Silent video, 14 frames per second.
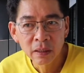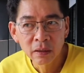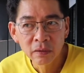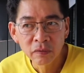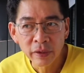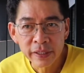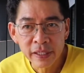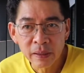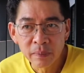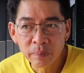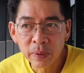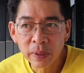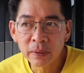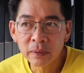For
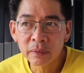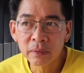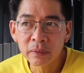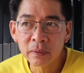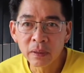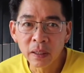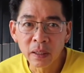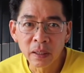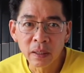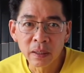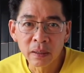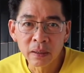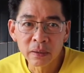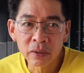example,
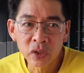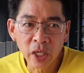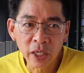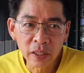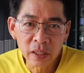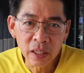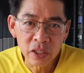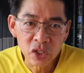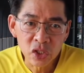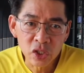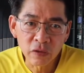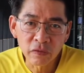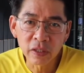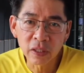China has
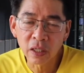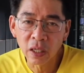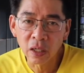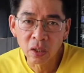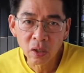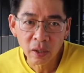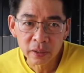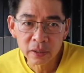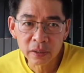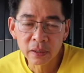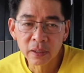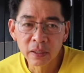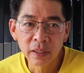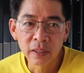shifted a lot.
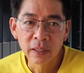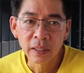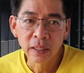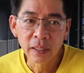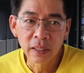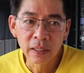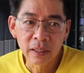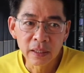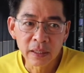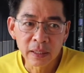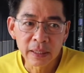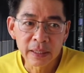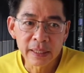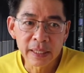In
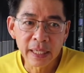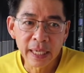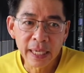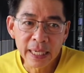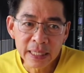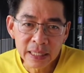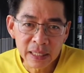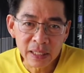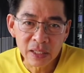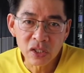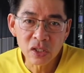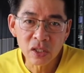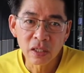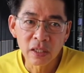the
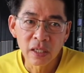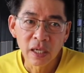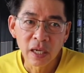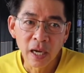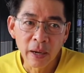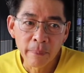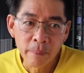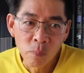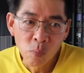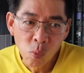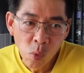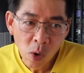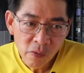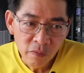80s, a
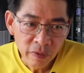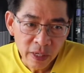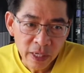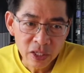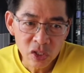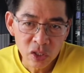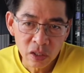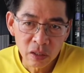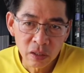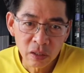village